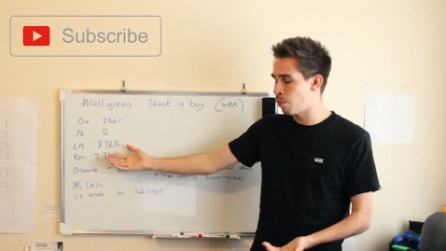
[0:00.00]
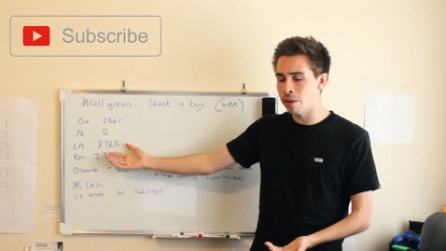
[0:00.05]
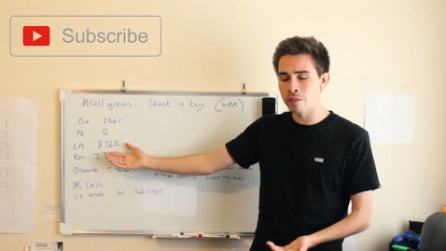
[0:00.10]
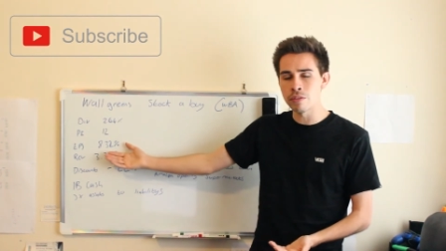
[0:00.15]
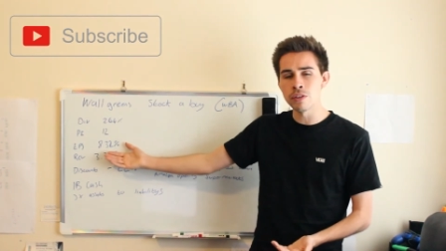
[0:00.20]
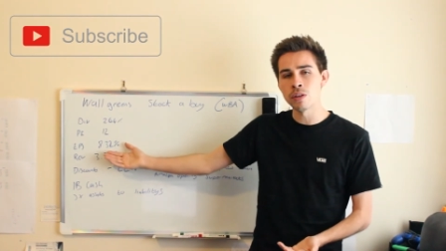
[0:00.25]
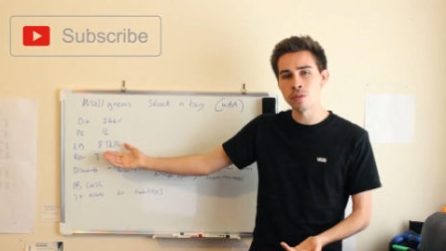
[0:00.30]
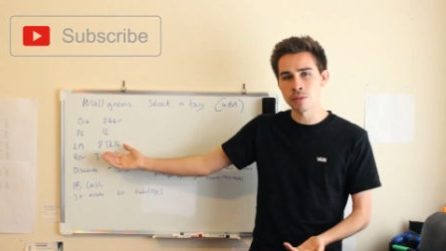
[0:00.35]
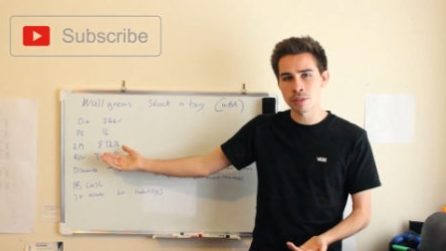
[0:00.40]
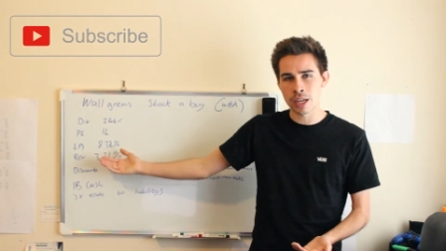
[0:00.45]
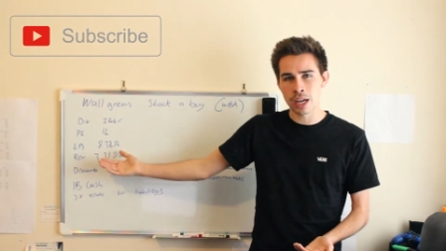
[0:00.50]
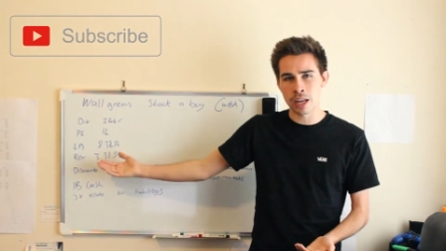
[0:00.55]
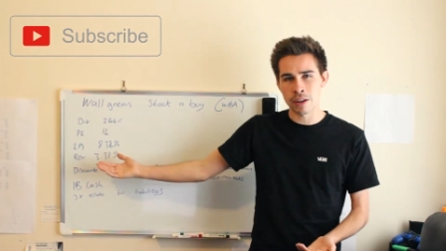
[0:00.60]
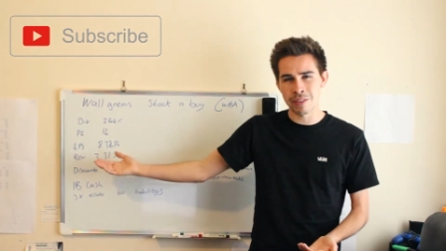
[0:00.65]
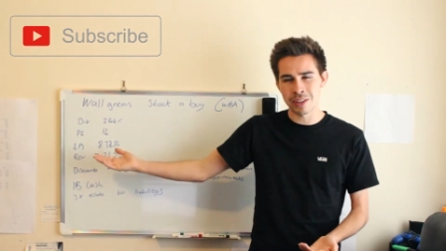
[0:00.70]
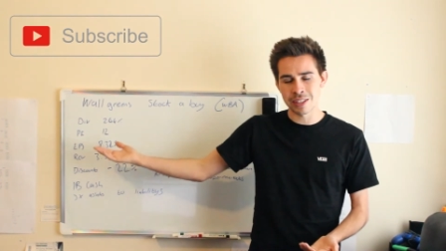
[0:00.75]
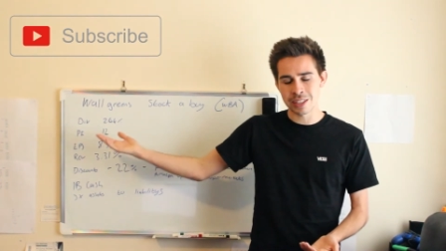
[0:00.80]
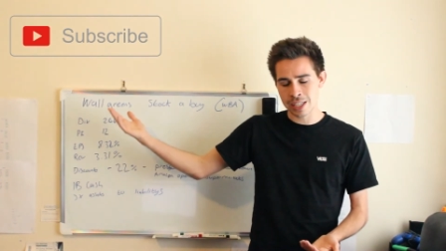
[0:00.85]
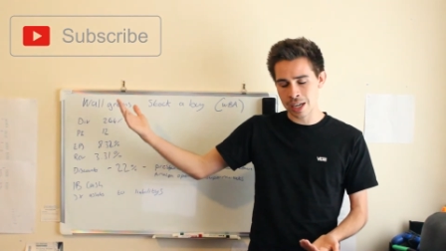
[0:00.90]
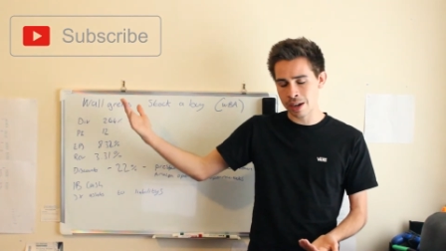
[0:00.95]
revenue side
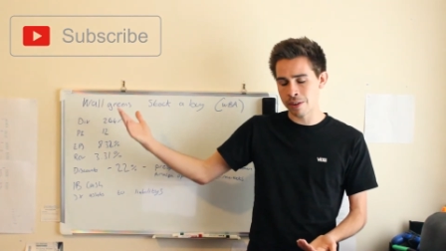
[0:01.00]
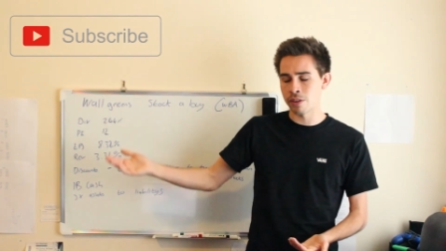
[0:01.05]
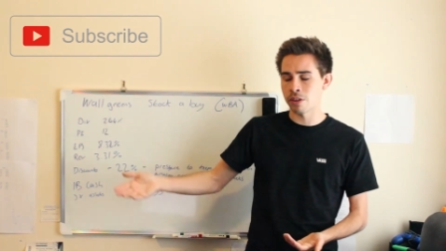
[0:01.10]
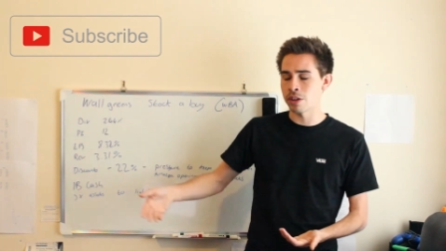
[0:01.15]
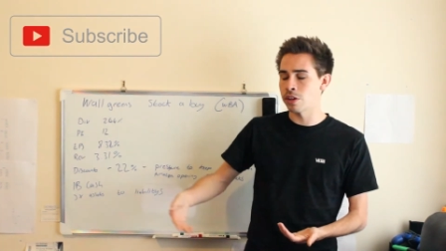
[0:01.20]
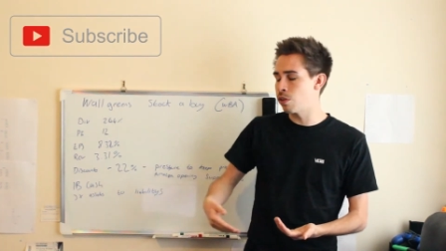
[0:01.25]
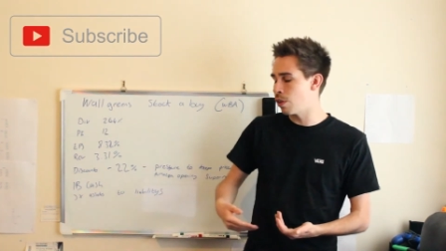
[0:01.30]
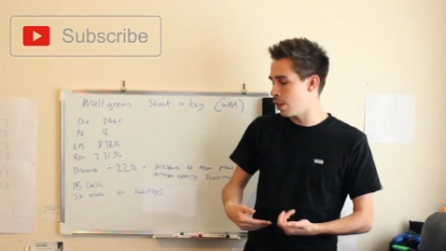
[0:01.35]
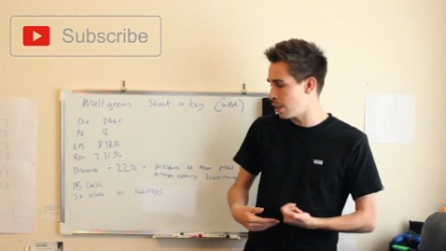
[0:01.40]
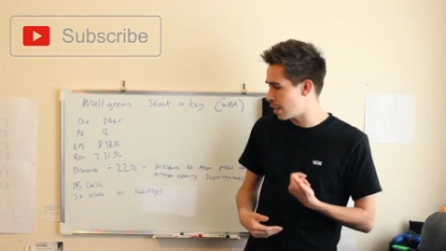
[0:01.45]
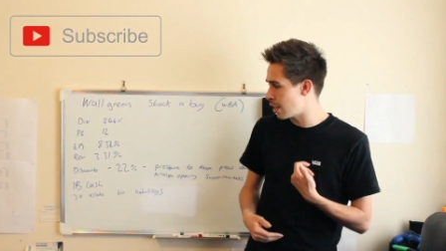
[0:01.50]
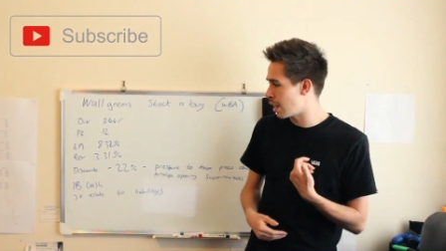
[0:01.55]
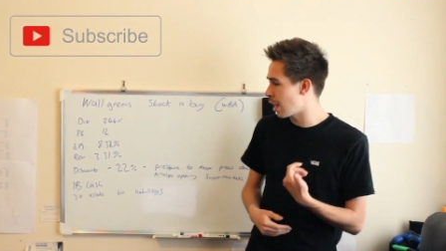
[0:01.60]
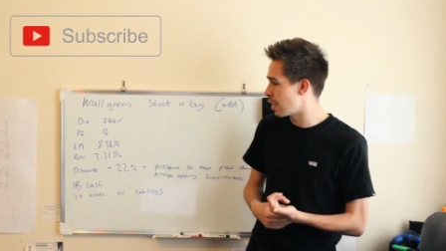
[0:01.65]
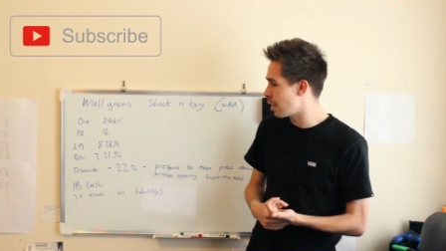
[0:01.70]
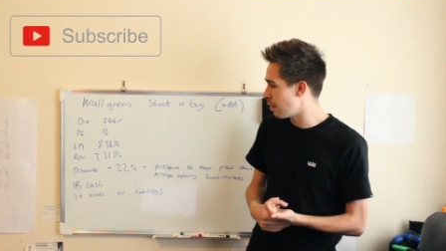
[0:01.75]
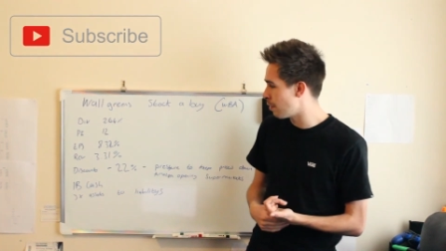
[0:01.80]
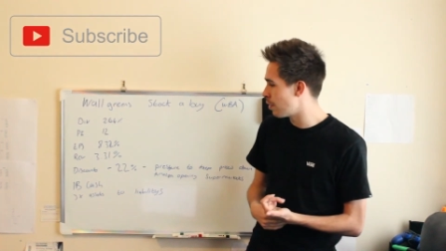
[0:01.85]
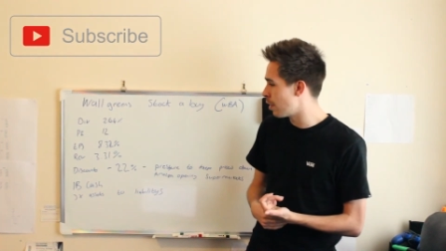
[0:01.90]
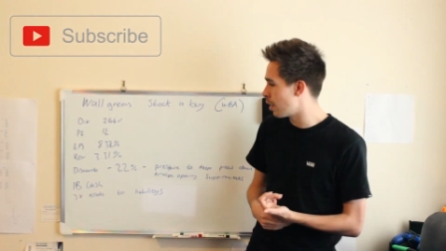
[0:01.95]
of it to carry on increasing
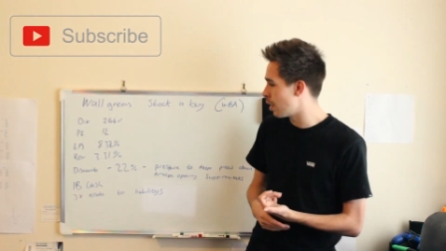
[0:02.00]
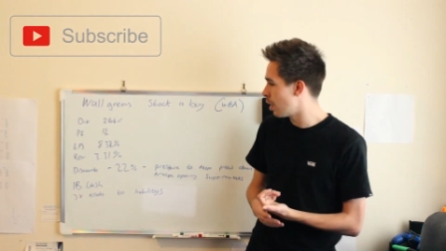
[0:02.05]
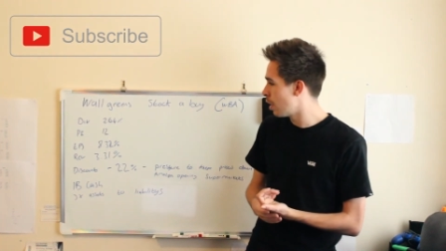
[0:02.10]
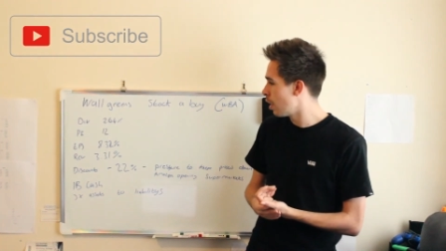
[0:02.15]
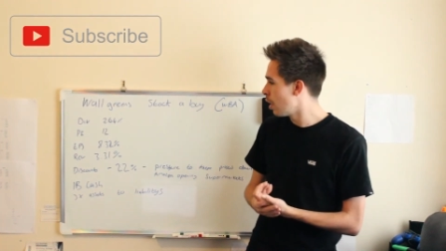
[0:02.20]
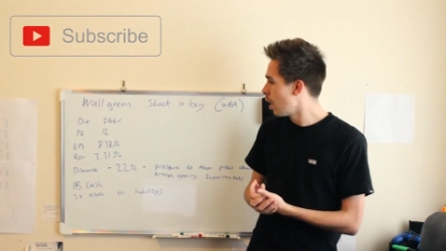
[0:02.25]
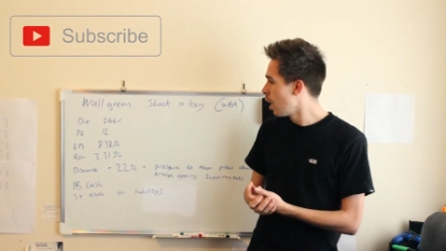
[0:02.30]
that dividend.